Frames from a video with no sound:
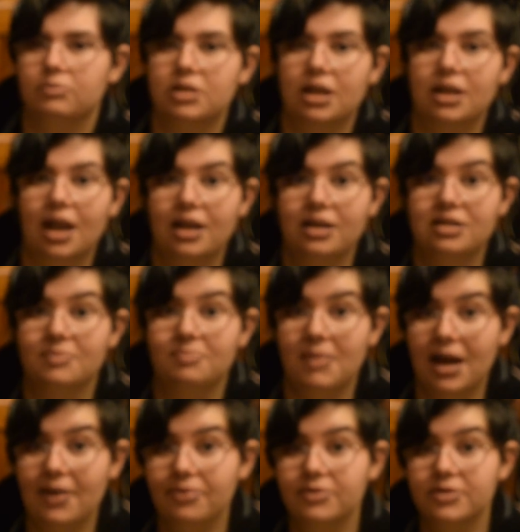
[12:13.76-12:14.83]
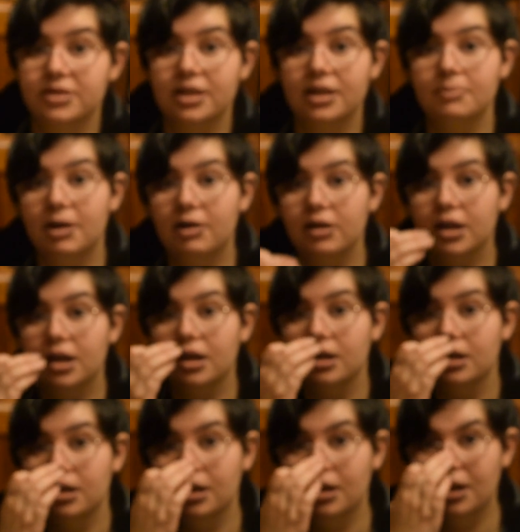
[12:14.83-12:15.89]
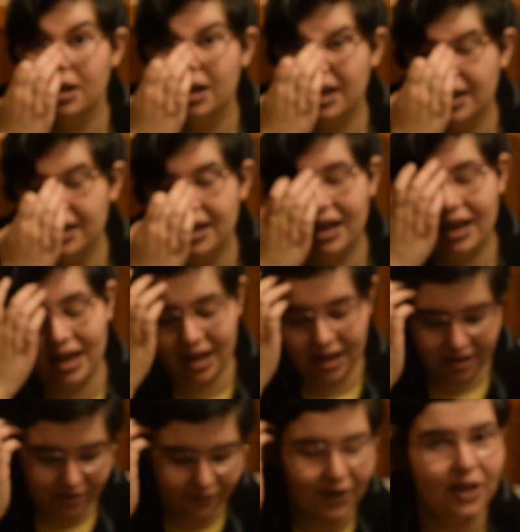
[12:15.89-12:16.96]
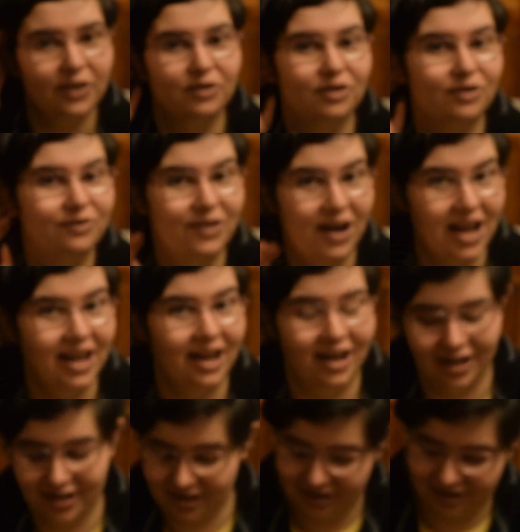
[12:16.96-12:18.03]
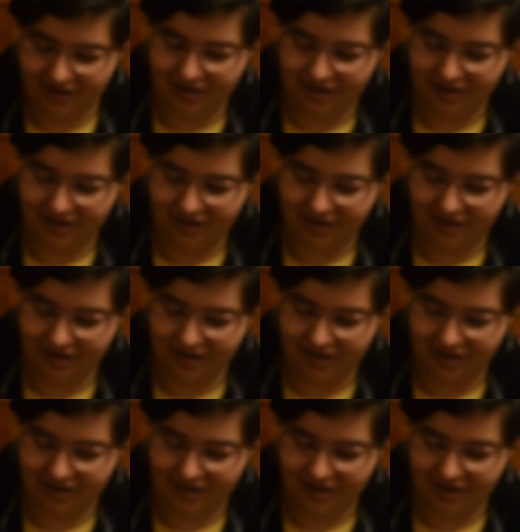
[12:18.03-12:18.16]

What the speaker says: dedicated to maths in America, and the father of Vi Hart.